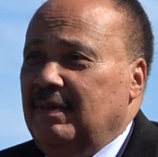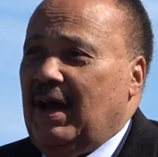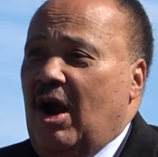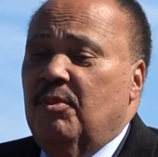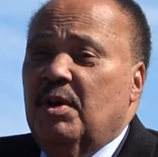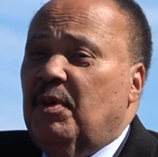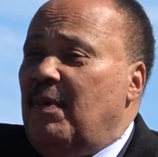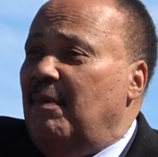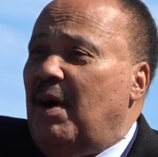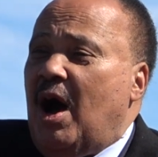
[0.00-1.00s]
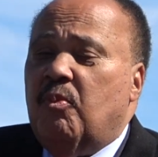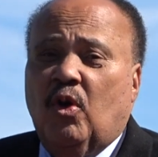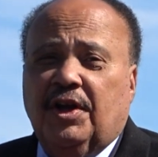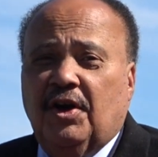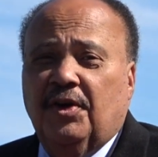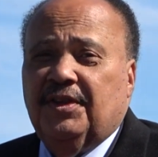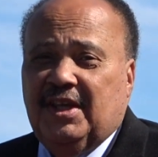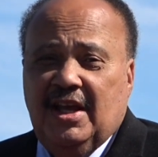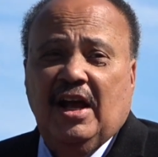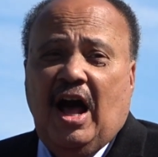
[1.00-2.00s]
I remember my mom working on the
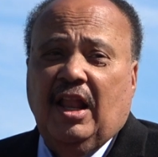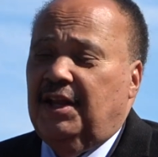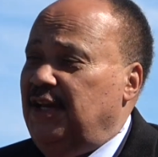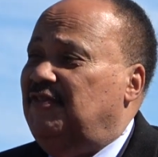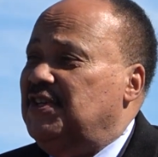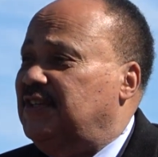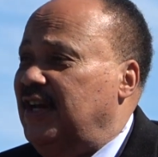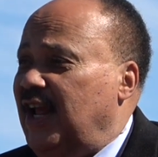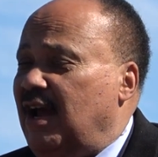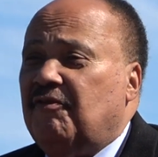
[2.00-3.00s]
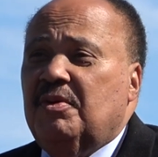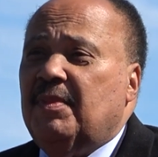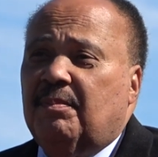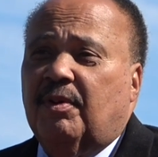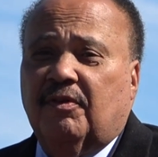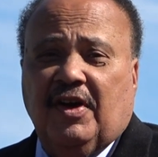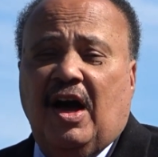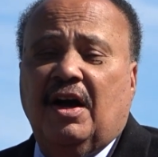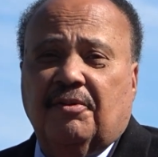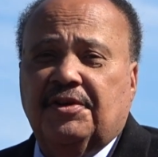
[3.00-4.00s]
King holiday, visiting every member of
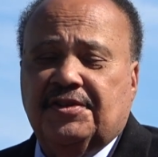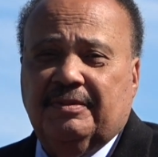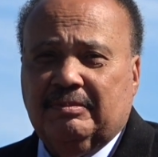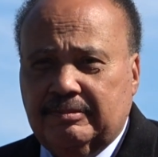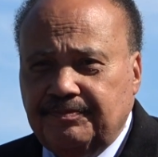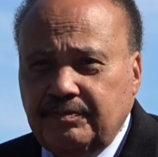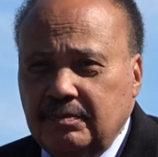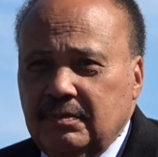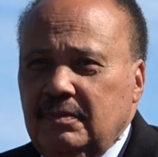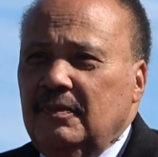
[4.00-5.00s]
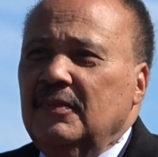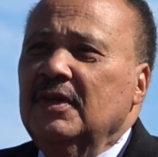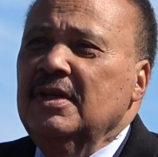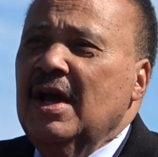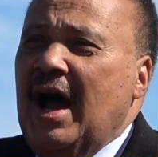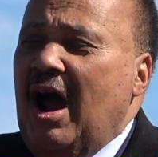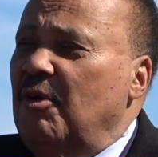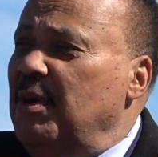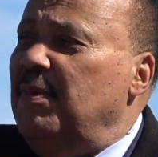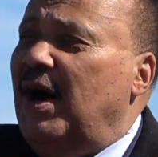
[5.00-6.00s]
Congress. I
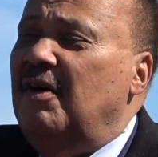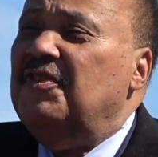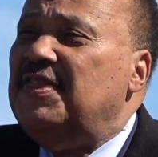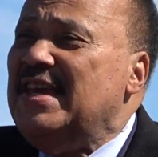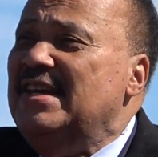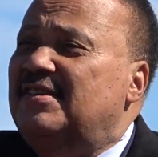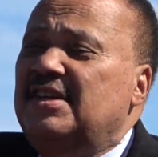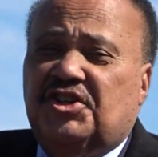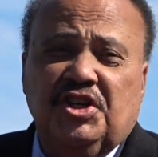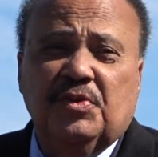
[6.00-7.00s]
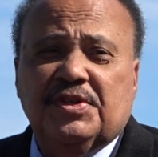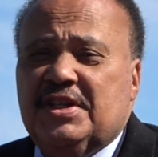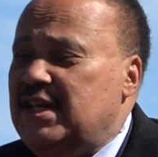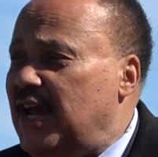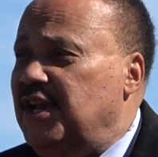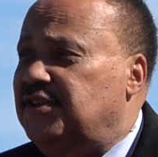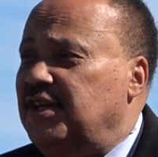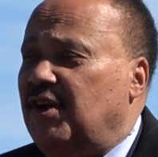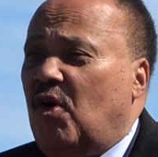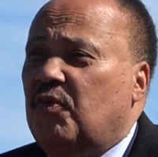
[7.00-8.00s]
remember other things that she was engaged
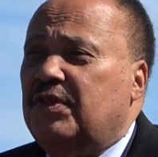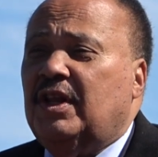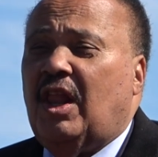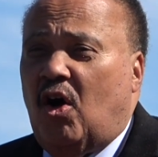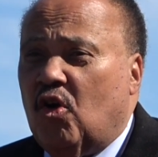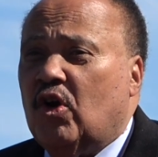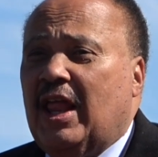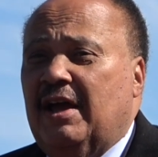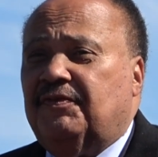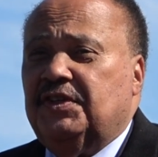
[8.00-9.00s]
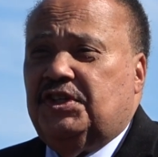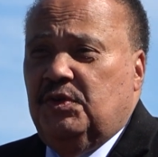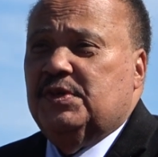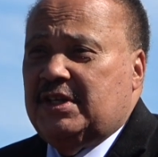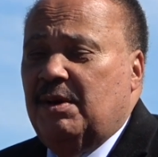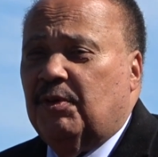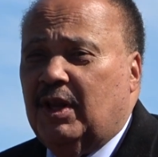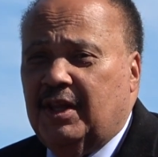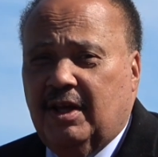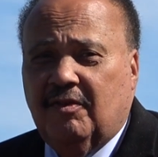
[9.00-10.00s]
in over the longer life that she was able to
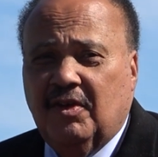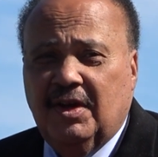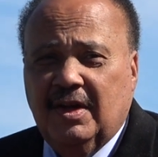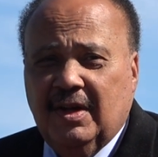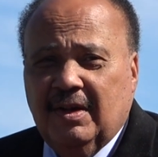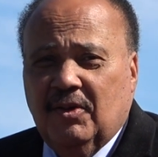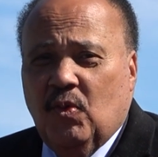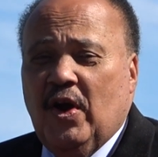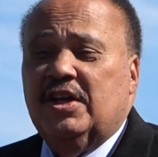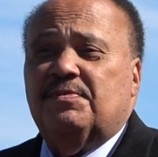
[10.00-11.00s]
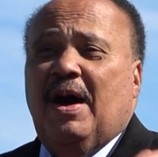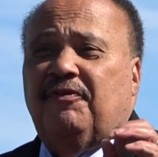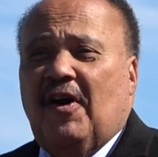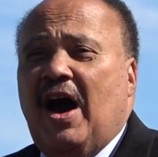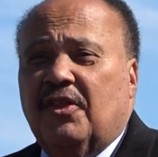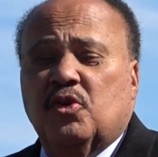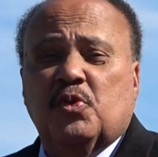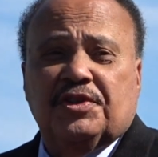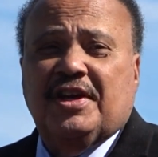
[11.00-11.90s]
live, whereas my father was